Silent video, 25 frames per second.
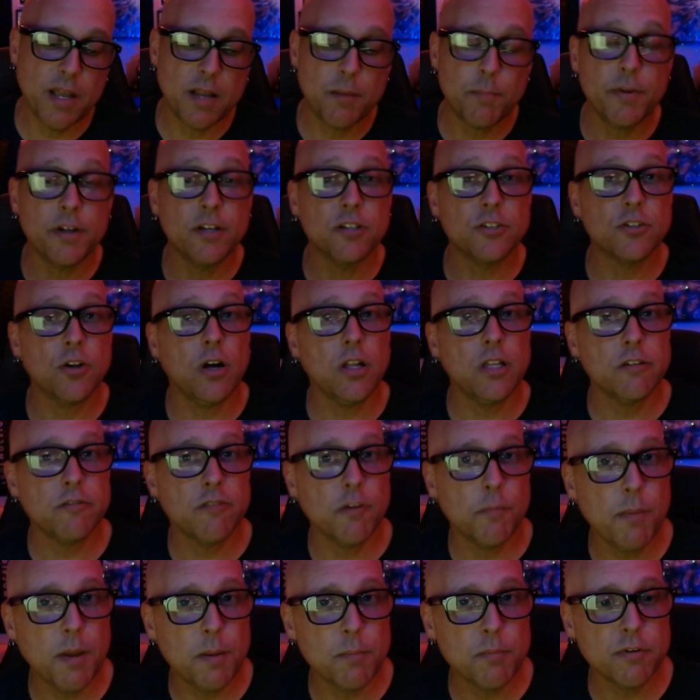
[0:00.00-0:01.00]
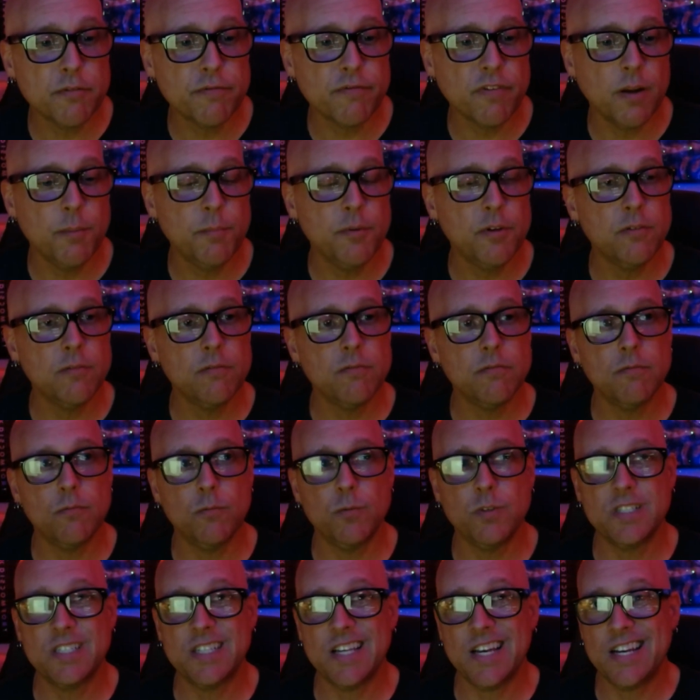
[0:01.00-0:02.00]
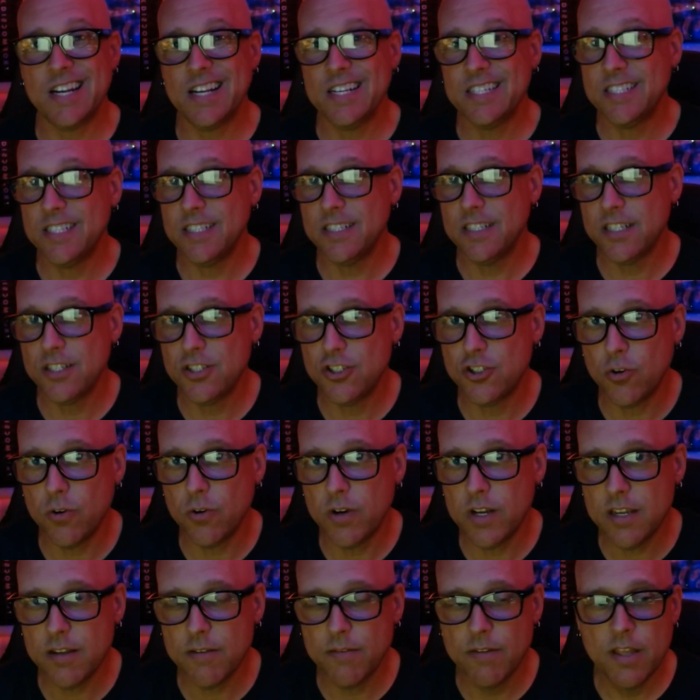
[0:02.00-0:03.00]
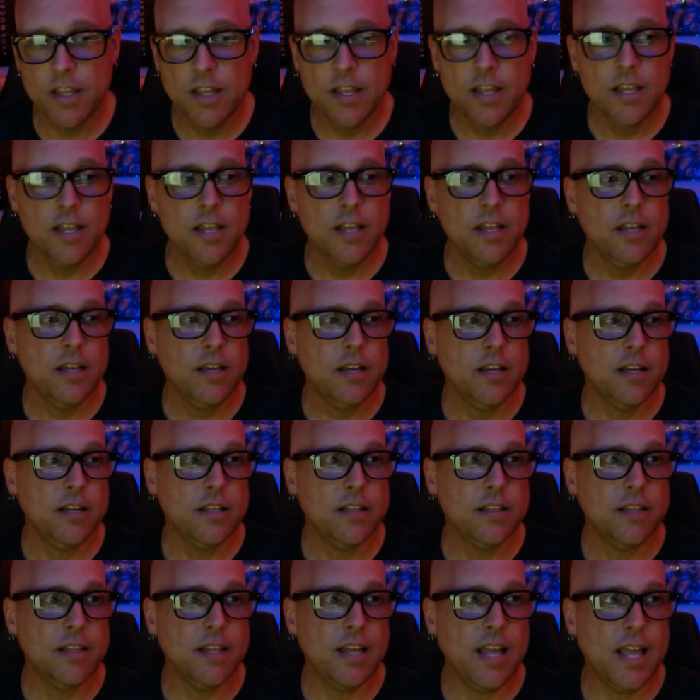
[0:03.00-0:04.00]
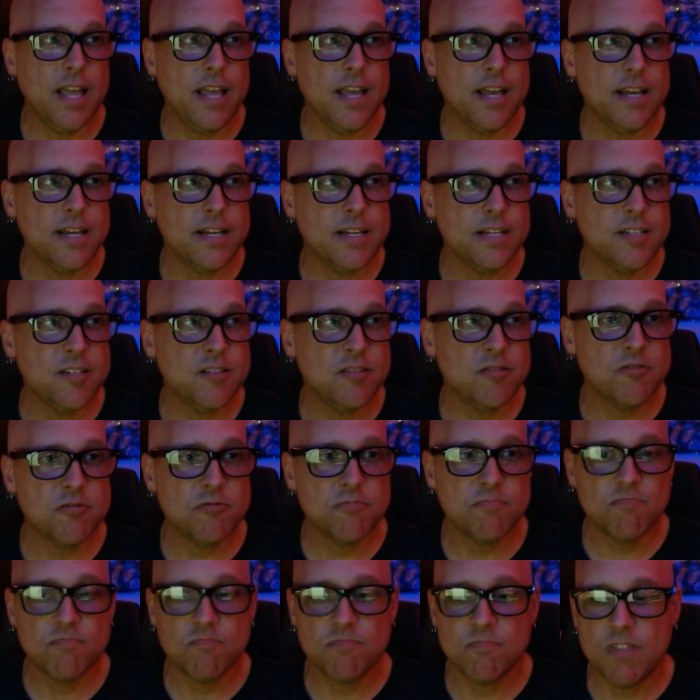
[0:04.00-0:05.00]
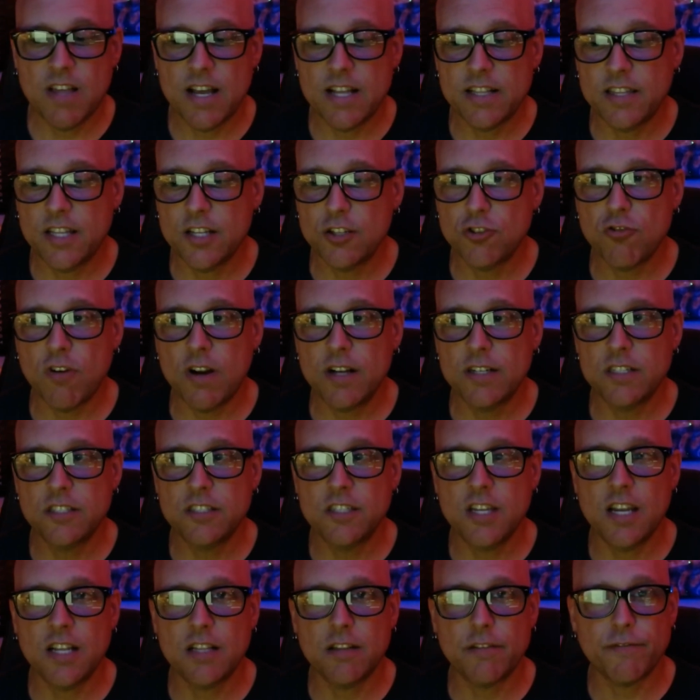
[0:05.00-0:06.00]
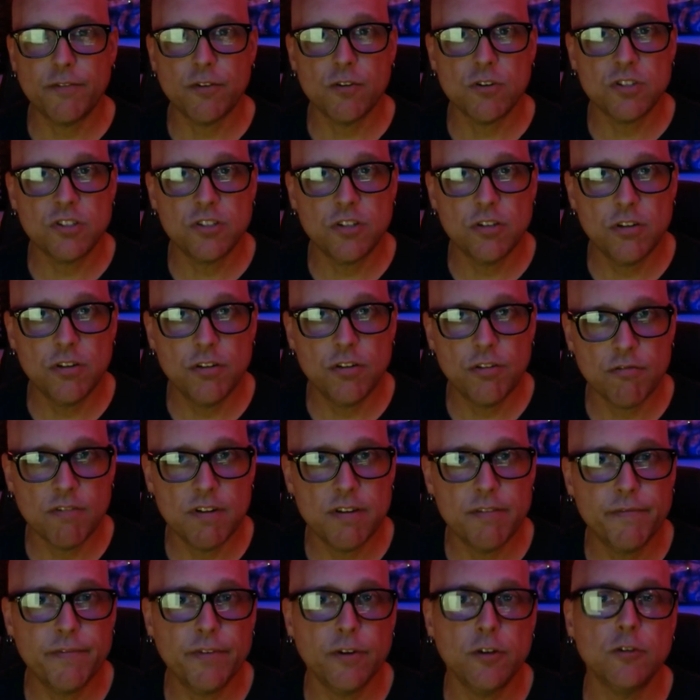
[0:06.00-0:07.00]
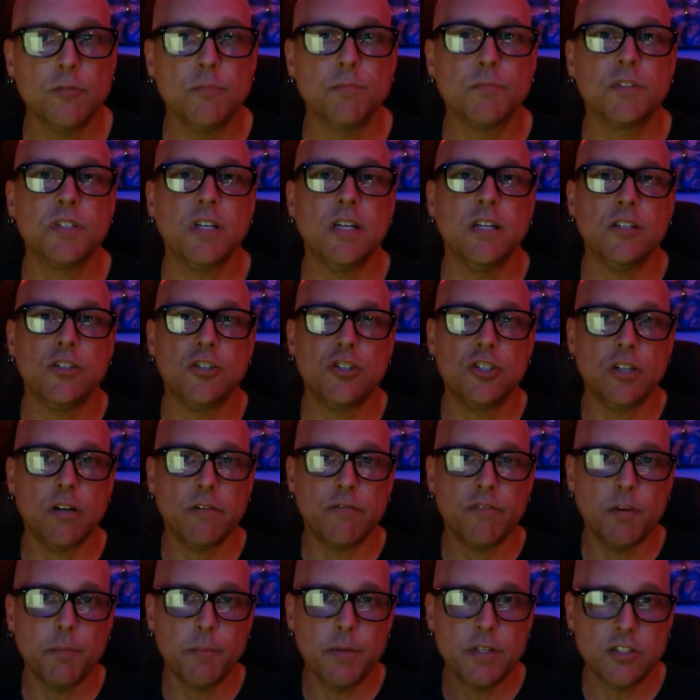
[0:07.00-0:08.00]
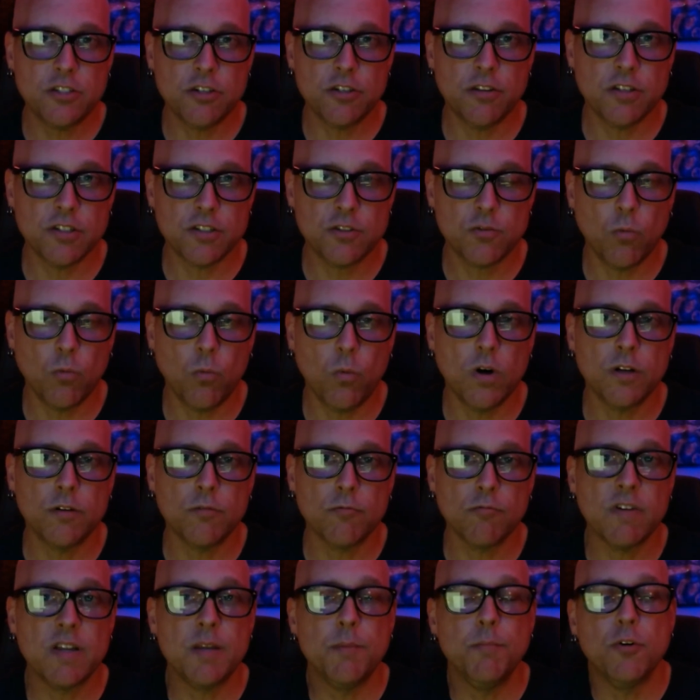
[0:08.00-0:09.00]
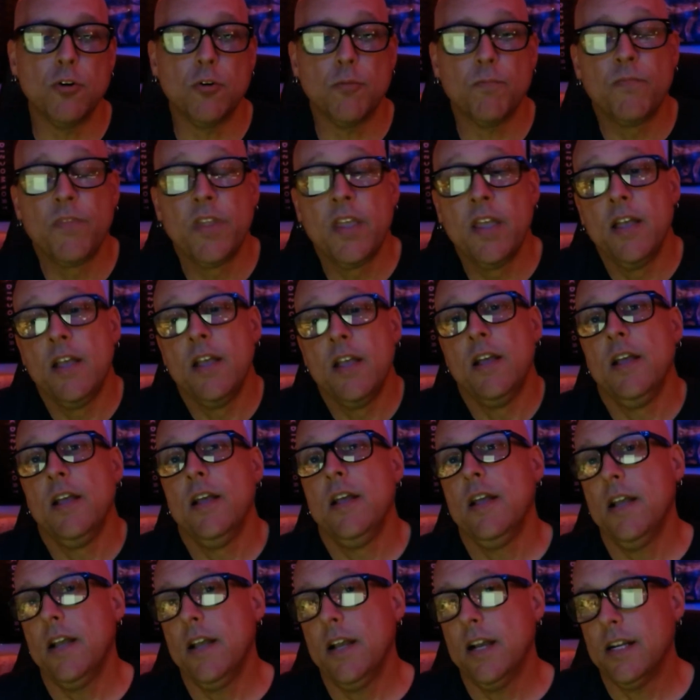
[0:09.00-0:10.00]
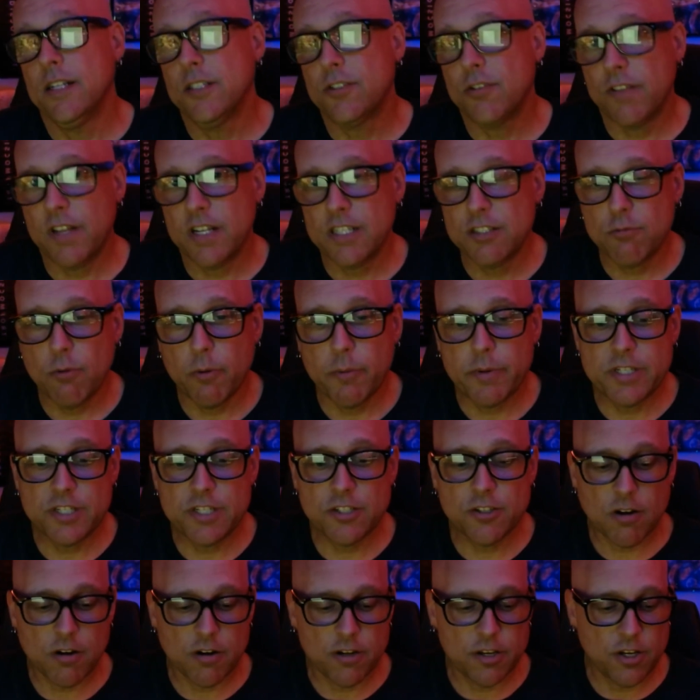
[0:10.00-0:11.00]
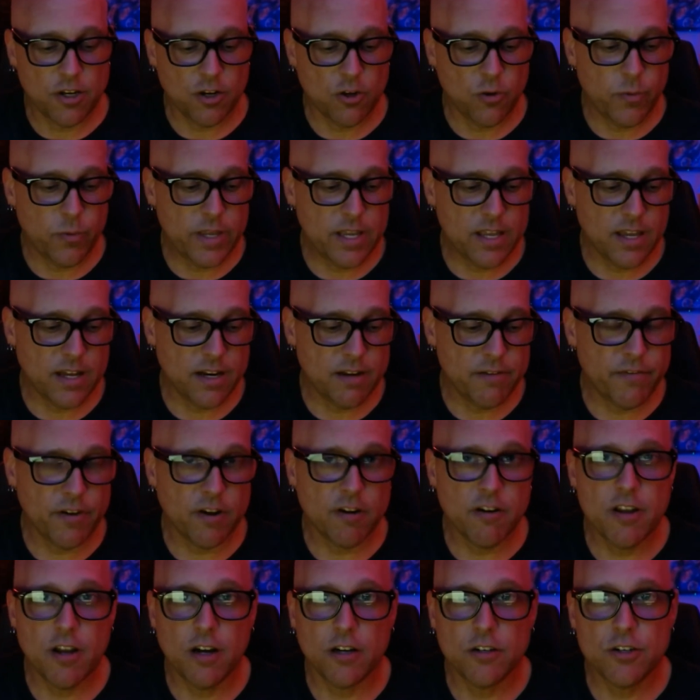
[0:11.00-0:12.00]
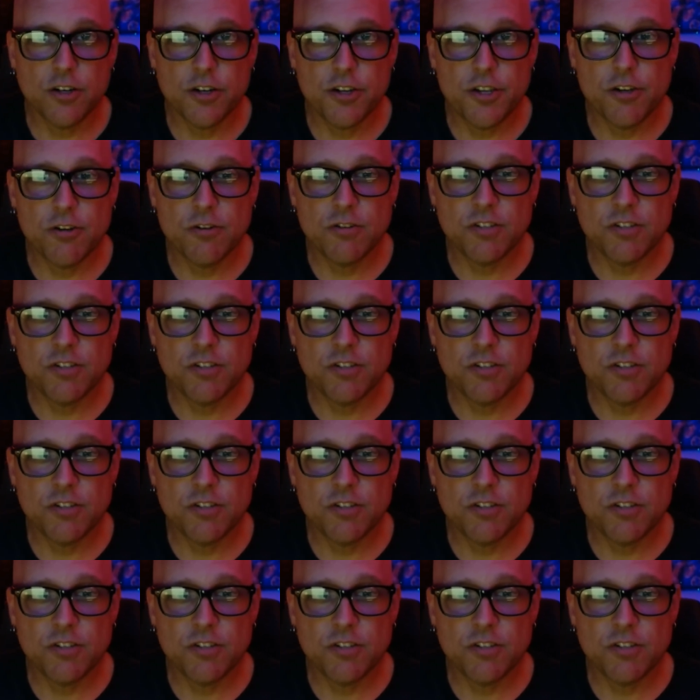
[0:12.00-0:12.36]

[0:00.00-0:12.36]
because all I remembered from it was that I didn't enjoy it and that they tried to take the first three films and shove them into this one reboot. And so that's where we start. You know, we get a very underused